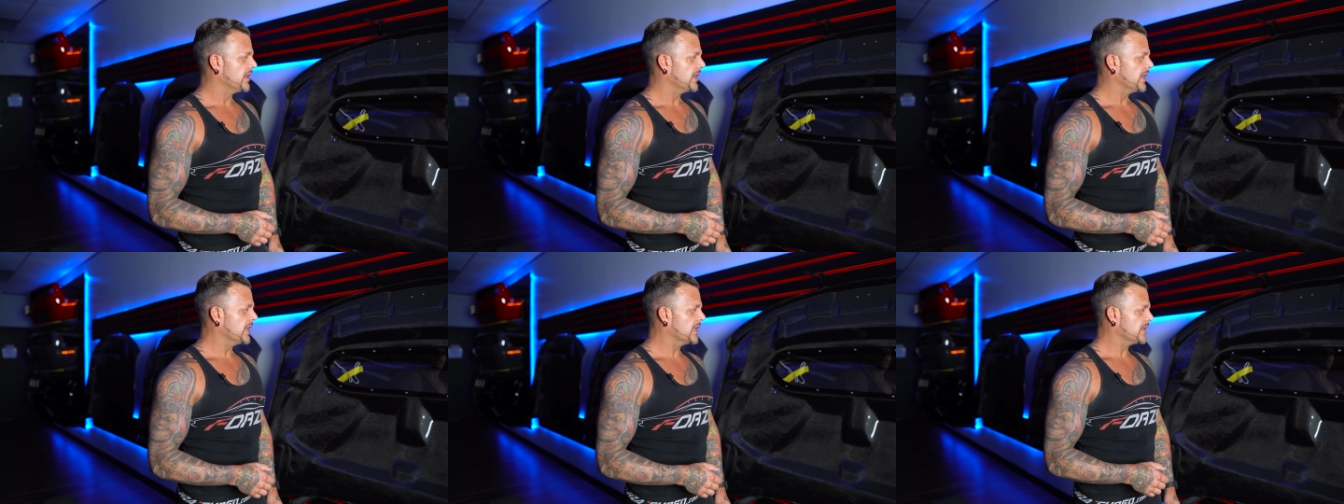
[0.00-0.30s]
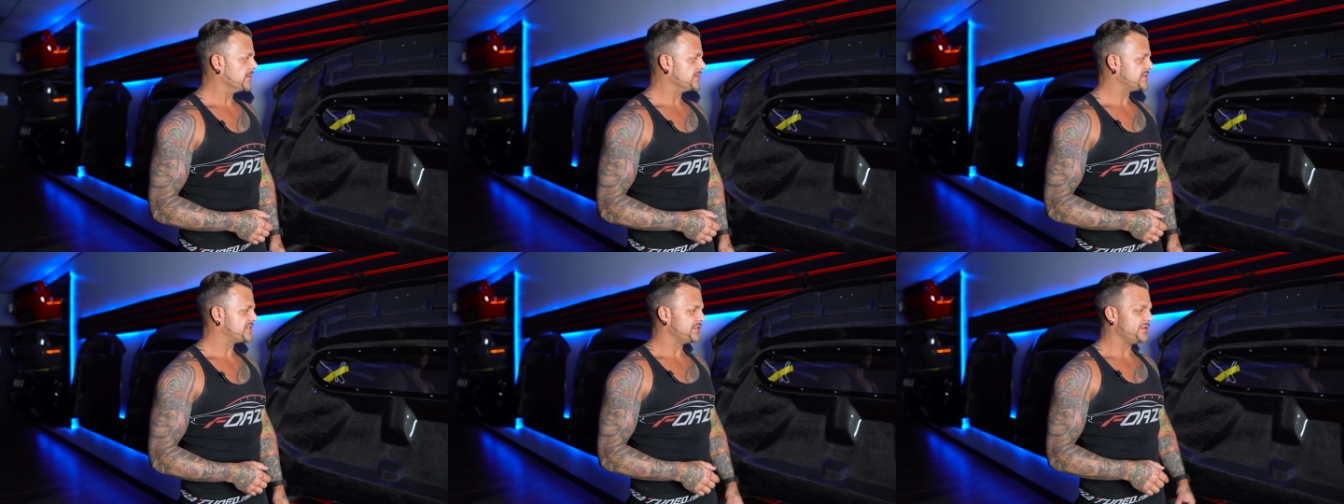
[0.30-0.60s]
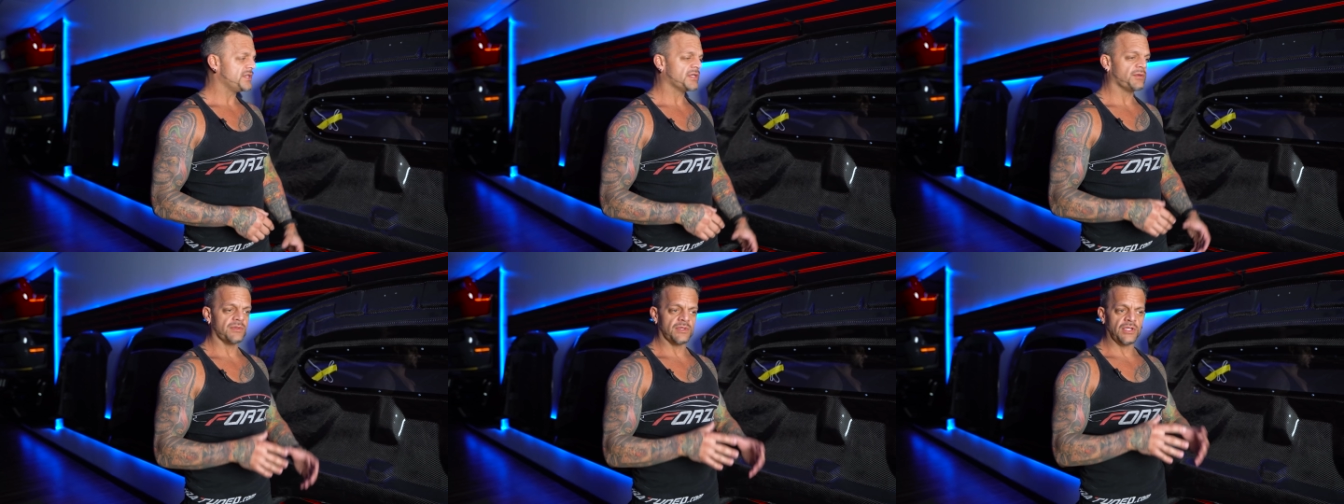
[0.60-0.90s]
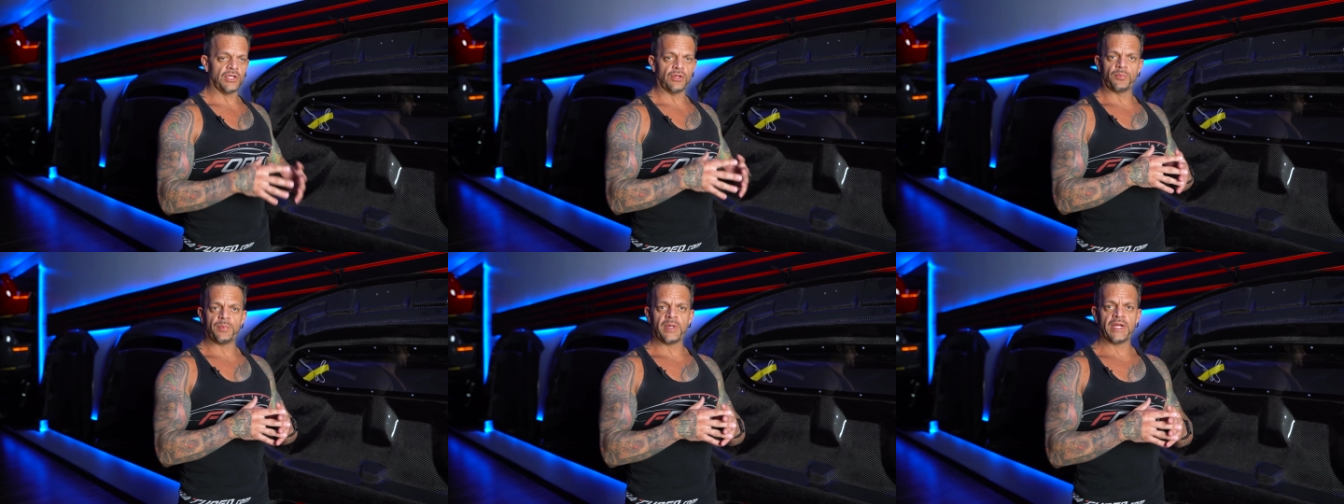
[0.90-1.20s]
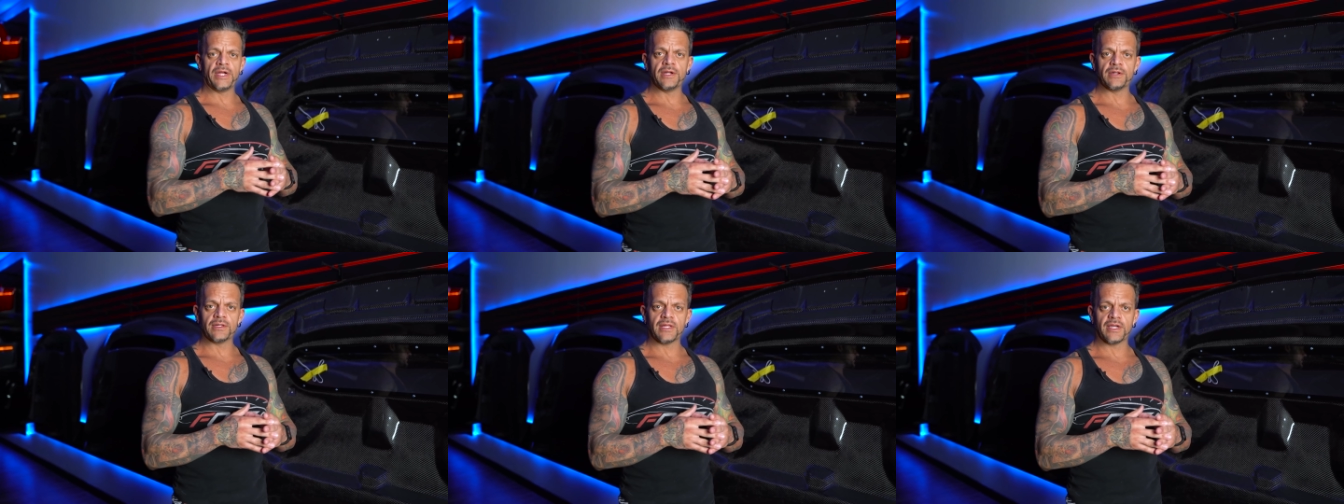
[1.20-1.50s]
Um, so you can you know
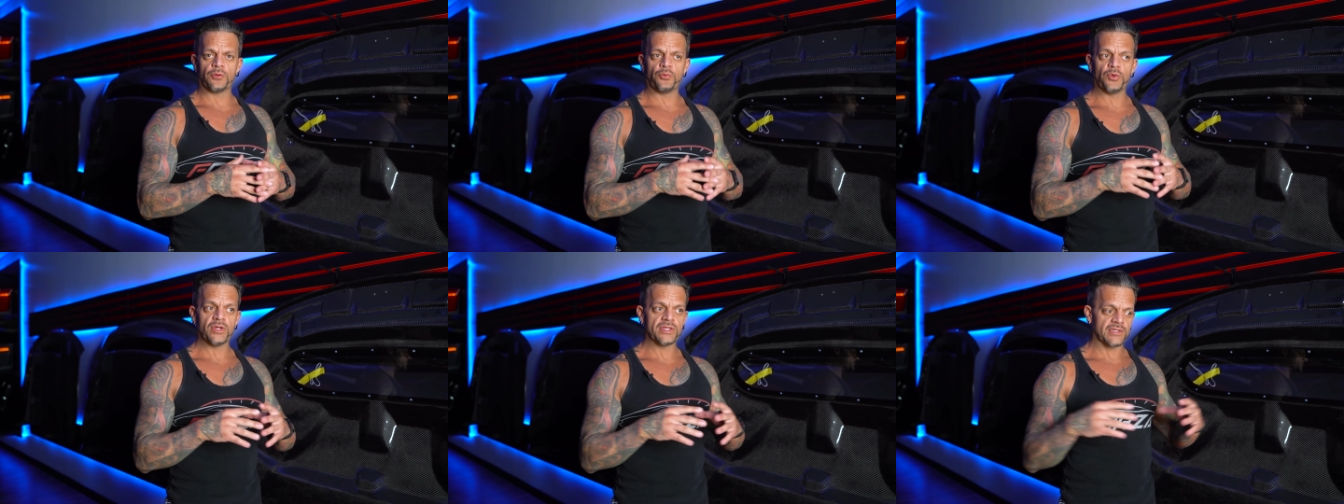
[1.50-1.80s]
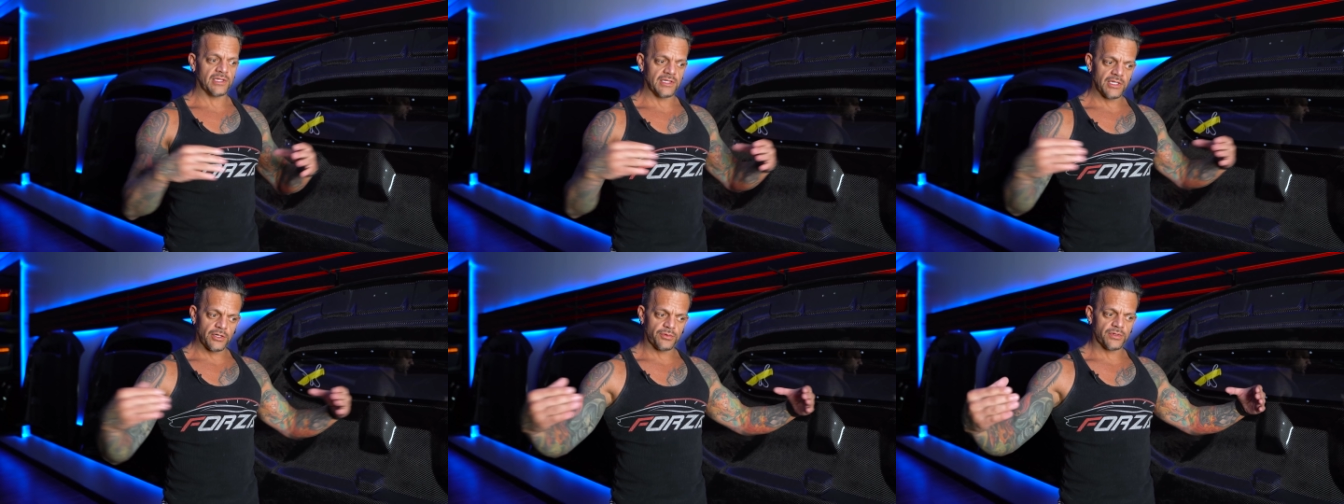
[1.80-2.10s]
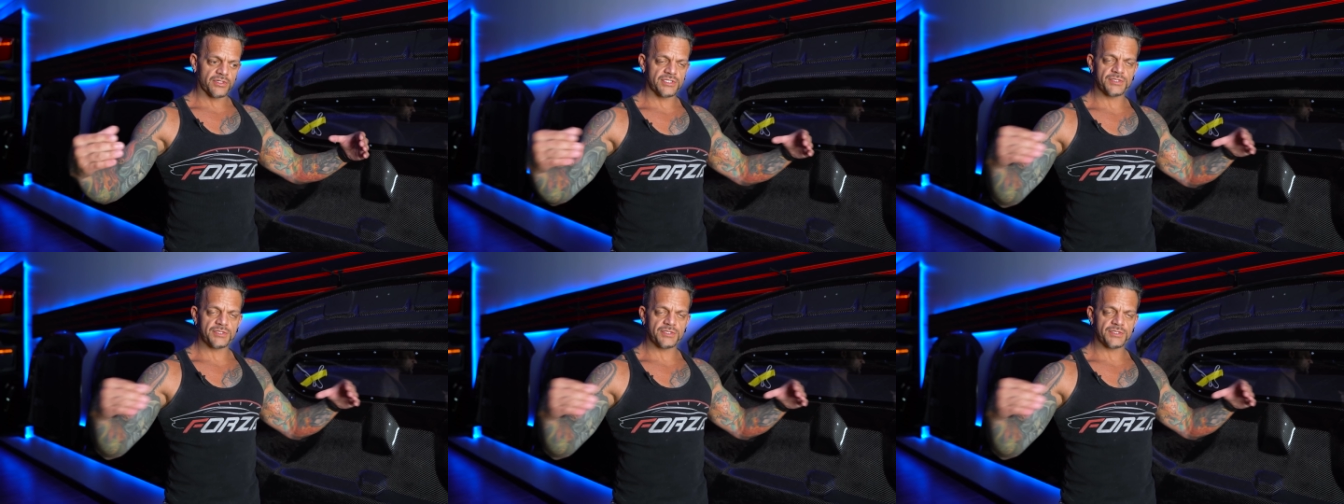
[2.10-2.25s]
pair it like with the lower